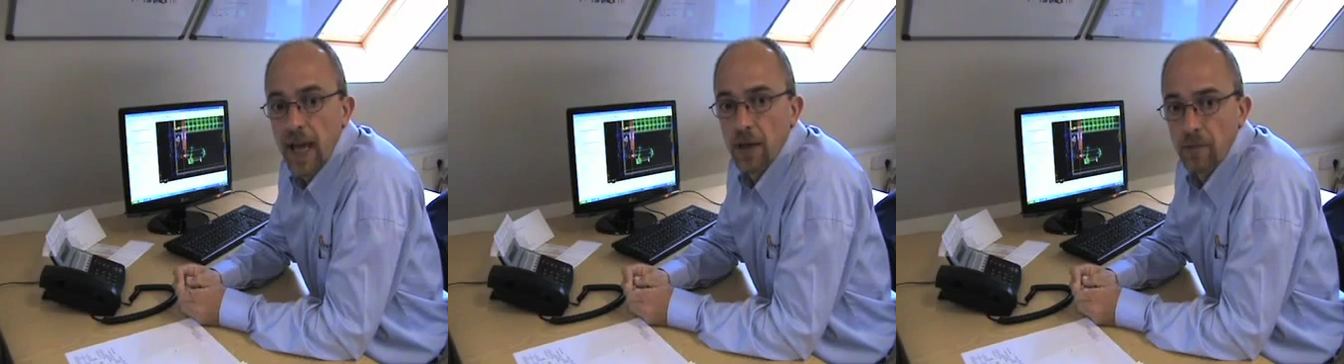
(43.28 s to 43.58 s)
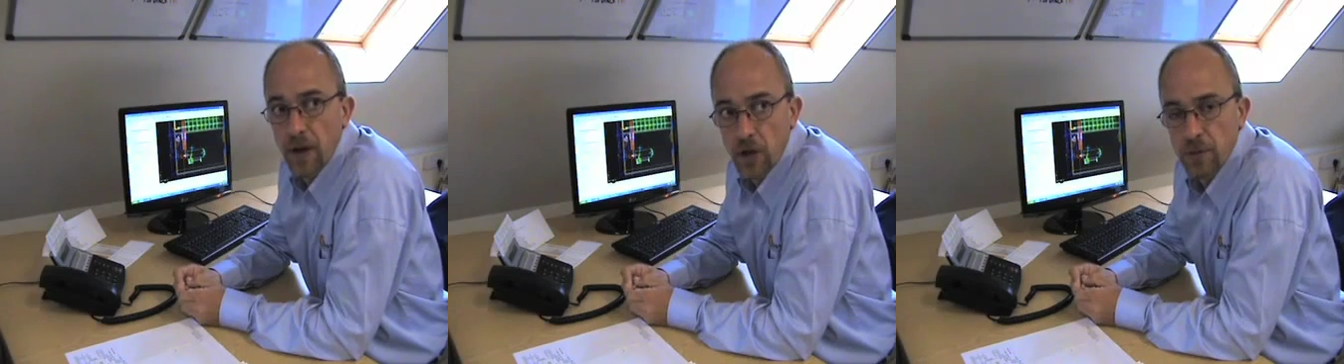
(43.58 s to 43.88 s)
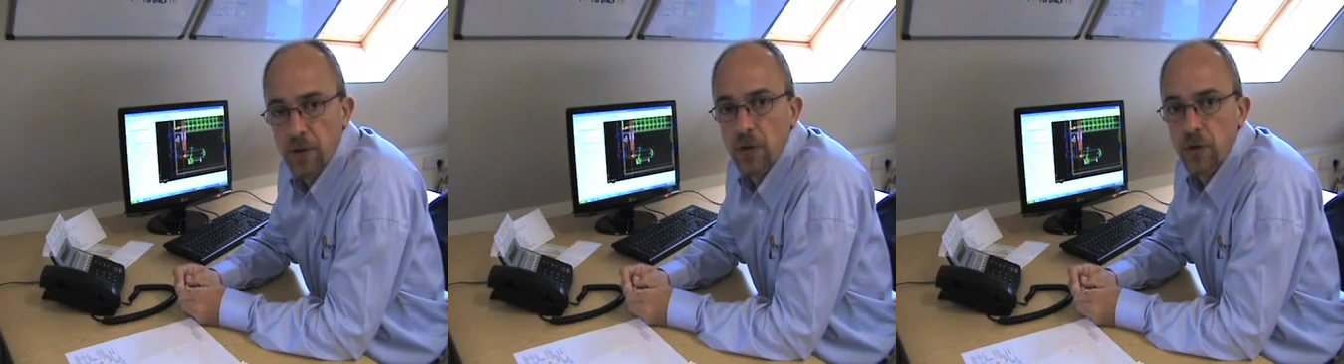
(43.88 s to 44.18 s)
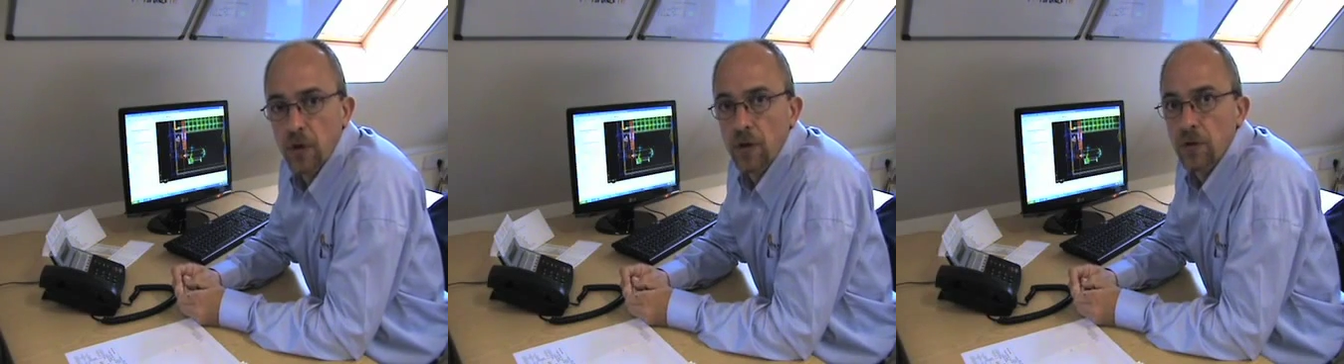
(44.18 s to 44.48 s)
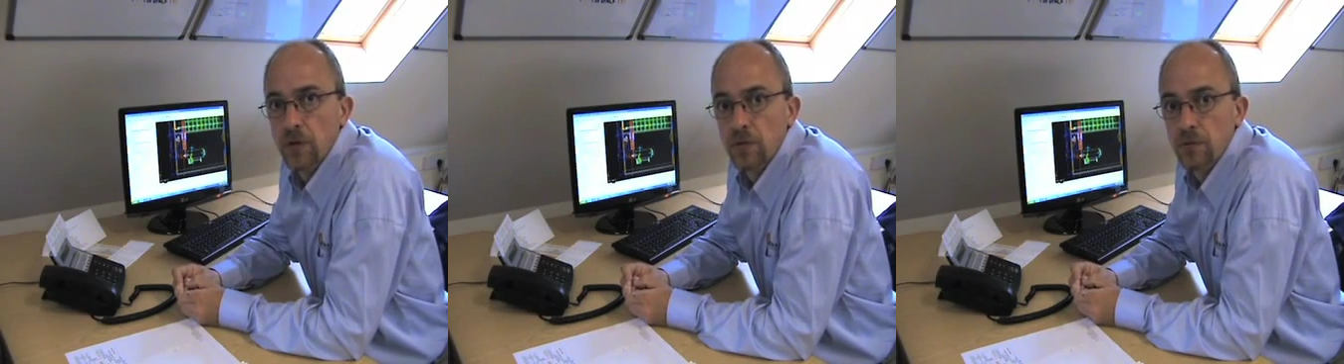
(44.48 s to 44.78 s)
CAD management and
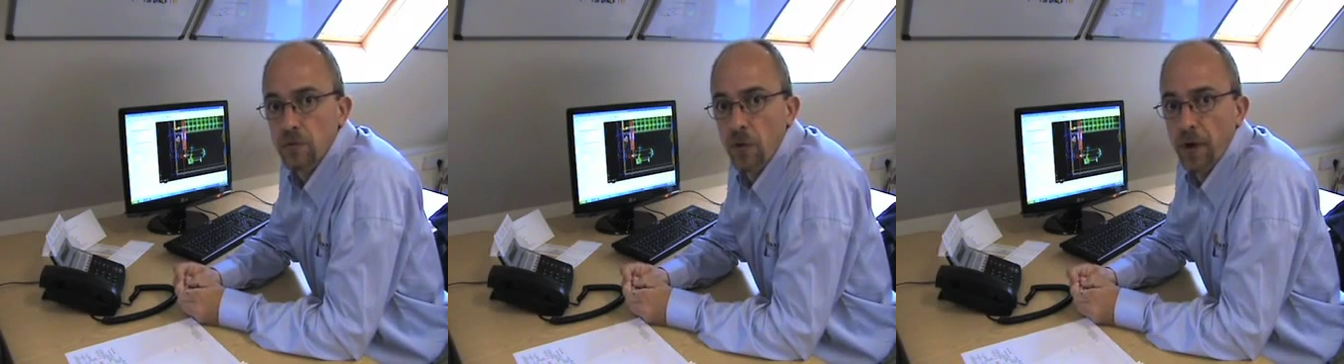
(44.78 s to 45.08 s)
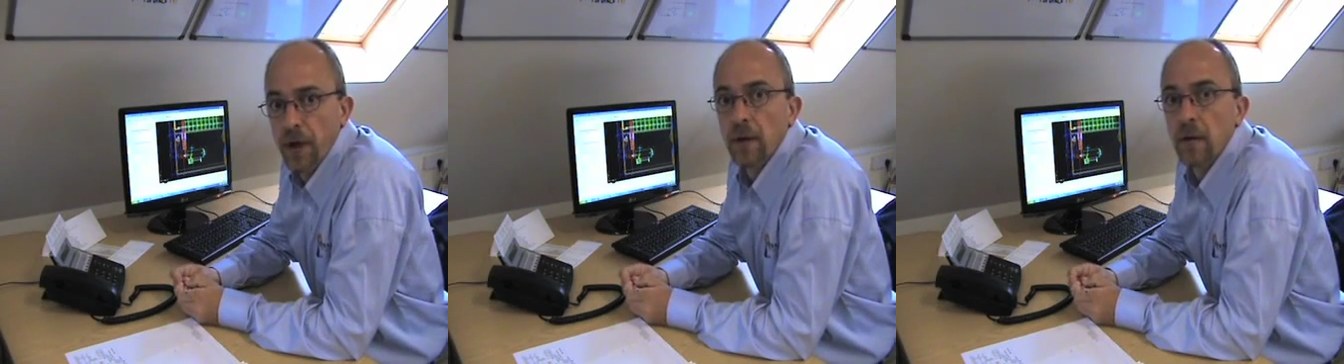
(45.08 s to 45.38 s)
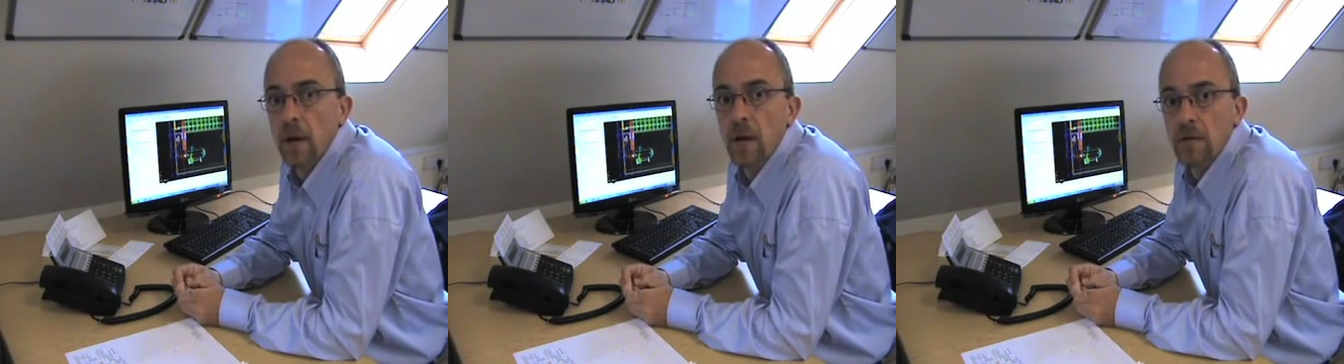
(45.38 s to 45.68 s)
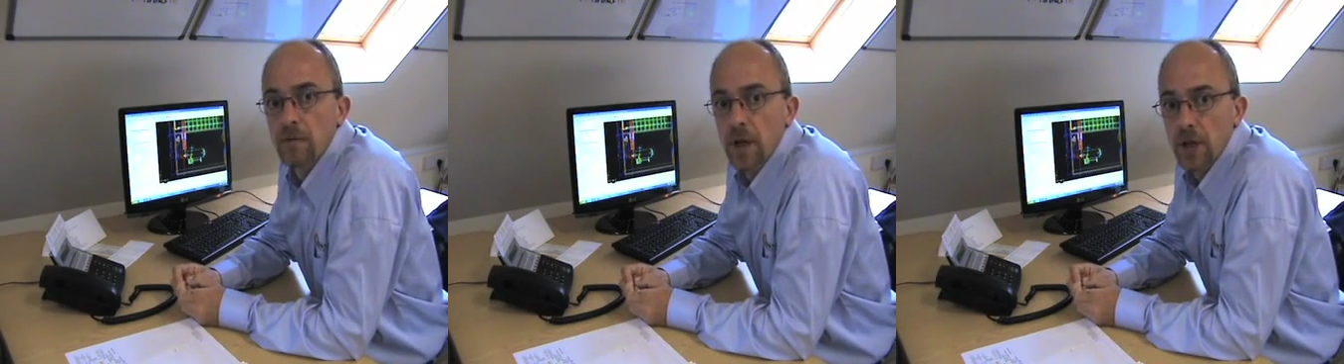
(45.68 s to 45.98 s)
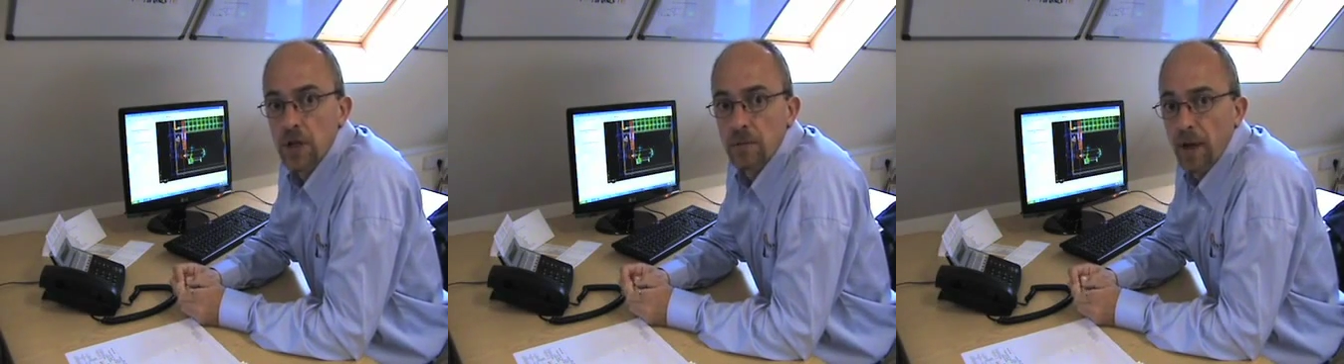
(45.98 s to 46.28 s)
drawing
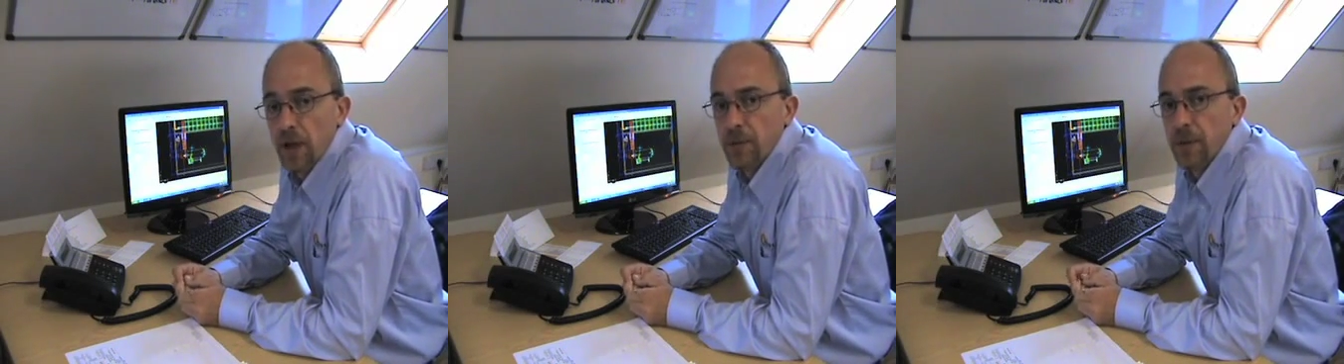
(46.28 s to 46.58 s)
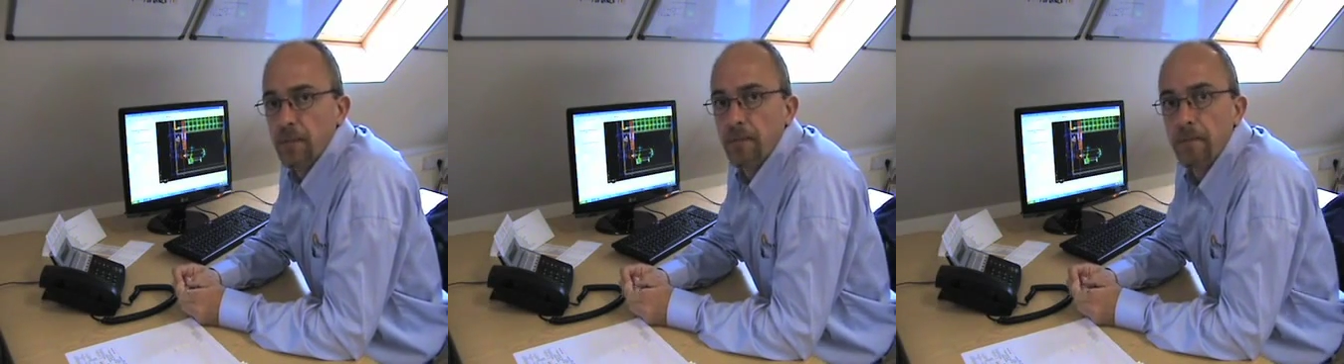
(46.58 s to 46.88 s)
release management.